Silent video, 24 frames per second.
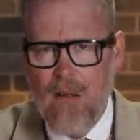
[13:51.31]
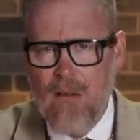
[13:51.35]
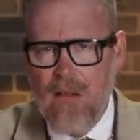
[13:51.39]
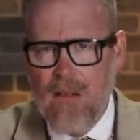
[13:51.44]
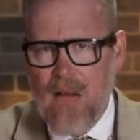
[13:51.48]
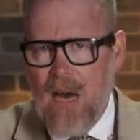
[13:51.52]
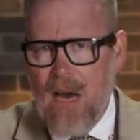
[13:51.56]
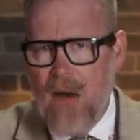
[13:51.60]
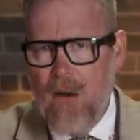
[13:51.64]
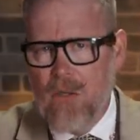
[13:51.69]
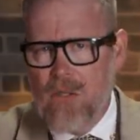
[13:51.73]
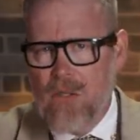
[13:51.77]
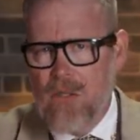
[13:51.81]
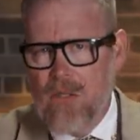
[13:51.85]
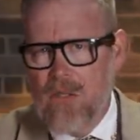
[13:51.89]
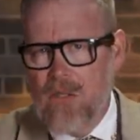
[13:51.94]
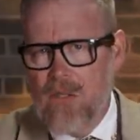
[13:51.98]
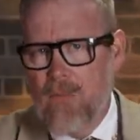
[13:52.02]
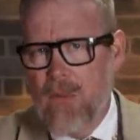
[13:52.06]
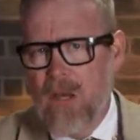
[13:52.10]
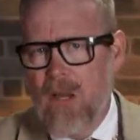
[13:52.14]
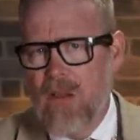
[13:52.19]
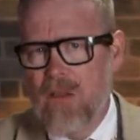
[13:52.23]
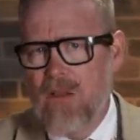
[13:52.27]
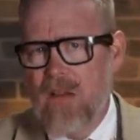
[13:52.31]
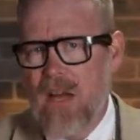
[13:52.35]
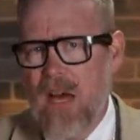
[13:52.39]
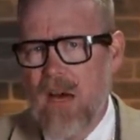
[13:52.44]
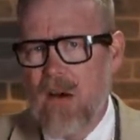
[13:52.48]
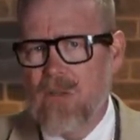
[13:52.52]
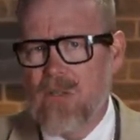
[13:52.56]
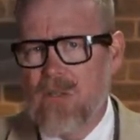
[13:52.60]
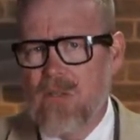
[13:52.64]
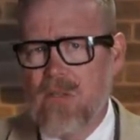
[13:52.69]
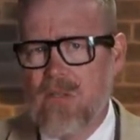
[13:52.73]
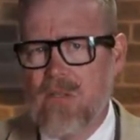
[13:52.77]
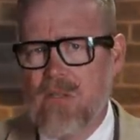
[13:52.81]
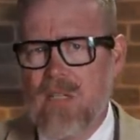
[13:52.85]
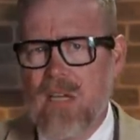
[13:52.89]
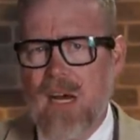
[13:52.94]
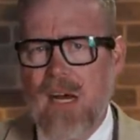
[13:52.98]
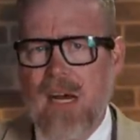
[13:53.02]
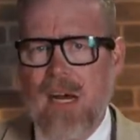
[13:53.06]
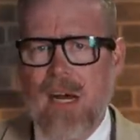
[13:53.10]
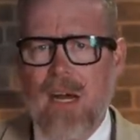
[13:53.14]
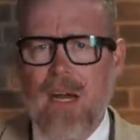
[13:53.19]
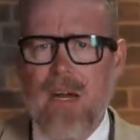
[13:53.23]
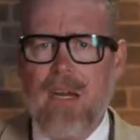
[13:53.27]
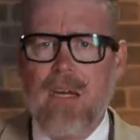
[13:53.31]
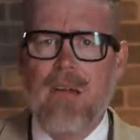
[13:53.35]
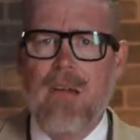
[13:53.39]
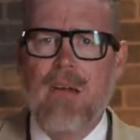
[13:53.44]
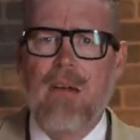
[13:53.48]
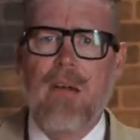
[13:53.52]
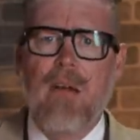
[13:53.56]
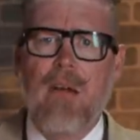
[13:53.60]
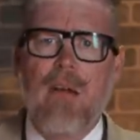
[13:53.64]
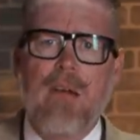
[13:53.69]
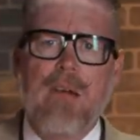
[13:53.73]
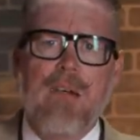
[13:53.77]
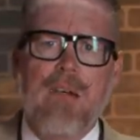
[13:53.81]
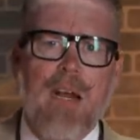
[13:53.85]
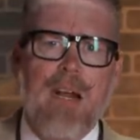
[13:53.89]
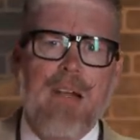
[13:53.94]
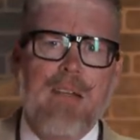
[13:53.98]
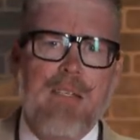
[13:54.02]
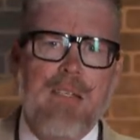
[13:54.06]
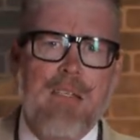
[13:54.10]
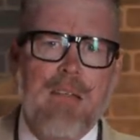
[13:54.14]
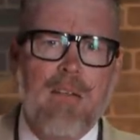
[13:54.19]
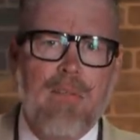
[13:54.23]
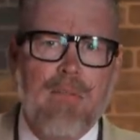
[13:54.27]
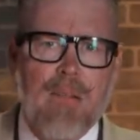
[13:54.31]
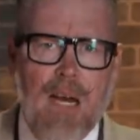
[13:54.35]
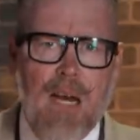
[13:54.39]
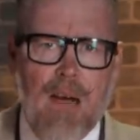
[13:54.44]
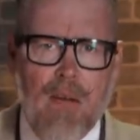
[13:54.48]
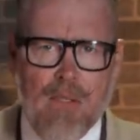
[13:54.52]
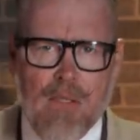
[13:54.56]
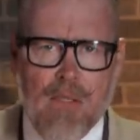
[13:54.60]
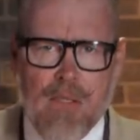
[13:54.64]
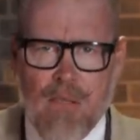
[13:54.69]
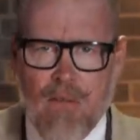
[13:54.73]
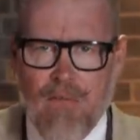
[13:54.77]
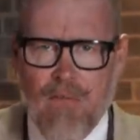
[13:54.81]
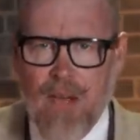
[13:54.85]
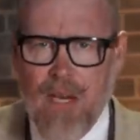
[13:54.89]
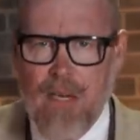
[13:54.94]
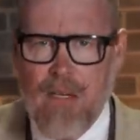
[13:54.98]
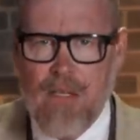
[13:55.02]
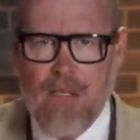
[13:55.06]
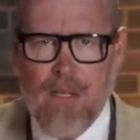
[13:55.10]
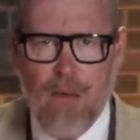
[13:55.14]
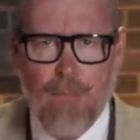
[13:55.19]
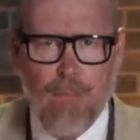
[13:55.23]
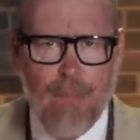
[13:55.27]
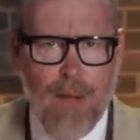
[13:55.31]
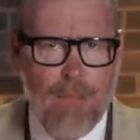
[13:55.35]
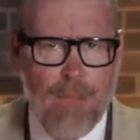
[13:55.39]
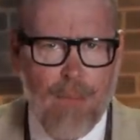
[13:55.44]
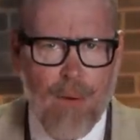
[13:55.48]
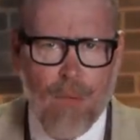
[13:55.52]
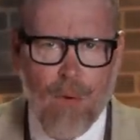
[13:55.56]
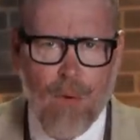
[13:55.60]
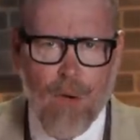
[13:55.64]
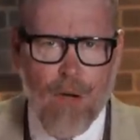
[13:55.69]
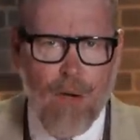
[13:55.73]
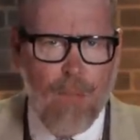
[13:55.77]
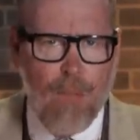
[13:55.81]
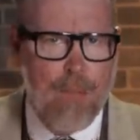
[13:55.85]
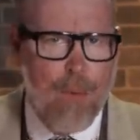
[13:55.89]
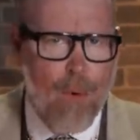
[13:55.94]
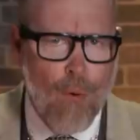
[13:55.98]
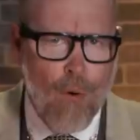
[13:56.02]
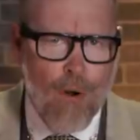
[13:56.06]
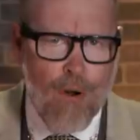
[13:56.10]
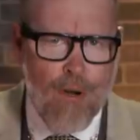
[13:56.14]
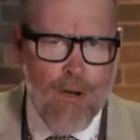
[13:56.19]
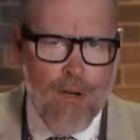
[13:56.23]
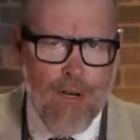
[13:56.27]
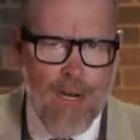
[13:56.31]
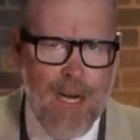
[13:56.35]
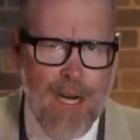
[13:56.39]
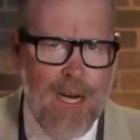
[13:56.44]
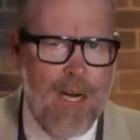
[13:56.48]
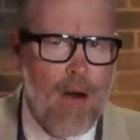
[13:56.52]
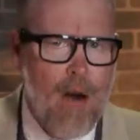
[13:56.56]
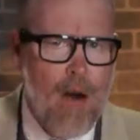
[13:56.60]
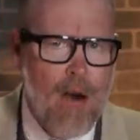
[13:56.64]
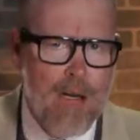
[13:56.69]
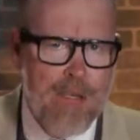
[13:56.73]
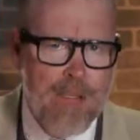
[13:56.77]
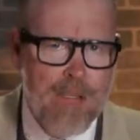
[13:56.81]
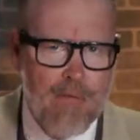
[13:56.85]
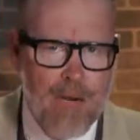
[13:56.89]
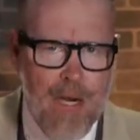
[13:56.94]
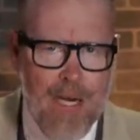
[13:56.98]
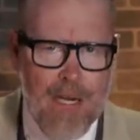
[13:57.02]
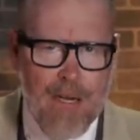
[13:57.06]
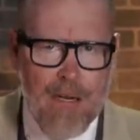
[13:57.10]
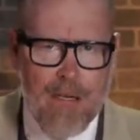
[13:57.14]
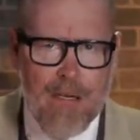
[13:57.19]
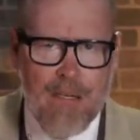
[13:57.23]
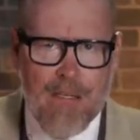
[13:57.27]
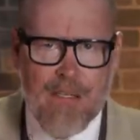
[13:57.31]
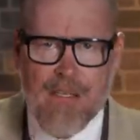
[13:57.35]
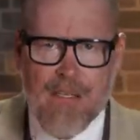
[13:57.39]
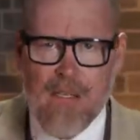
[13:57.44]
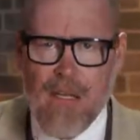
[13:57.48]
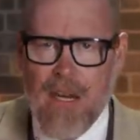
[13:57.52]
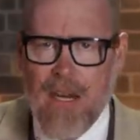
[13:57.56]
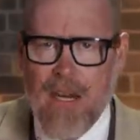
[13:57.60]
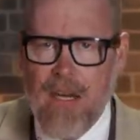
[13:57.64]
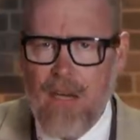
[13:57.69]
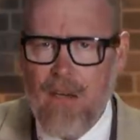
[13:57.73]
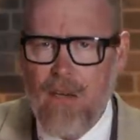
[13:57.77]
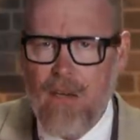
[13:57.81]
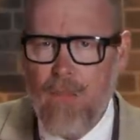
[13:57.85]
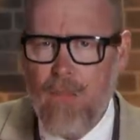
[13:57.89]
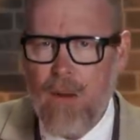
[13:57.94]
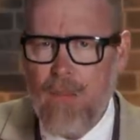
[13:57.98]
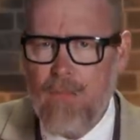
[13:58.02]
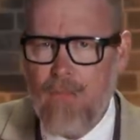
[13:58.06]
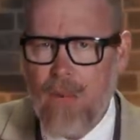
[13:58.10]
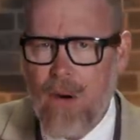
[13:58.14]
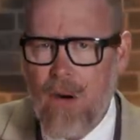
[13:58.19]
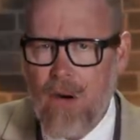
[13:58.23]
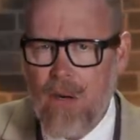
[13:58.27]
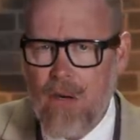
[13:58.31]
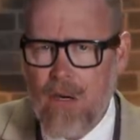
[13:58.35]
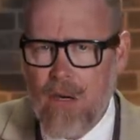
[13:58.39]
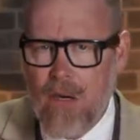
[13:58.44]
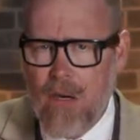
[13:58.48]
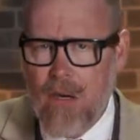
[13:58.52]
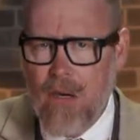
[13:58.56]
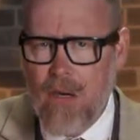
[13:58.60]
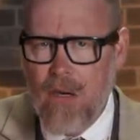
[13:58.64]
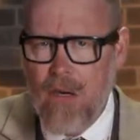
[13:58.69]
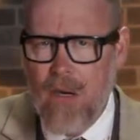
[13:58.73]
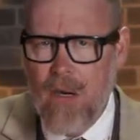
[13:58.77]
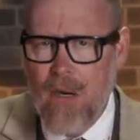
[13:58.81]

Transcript: Thousands upon thousands died. Tens of thousands of innocent people were deported, incarcerated, and slated to be murdered.